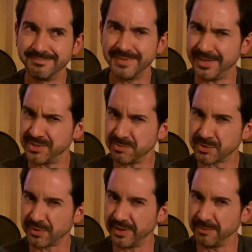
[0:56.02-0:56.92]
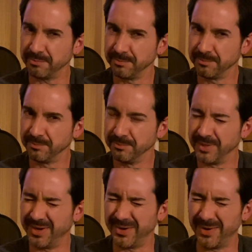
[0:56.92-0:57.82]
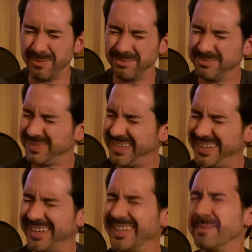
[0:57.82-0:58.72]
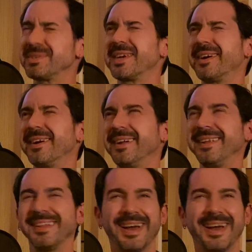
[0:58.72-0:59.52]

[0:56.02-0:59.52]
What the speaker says: And subscribe. Oh, I'm kidding, I'm sorry.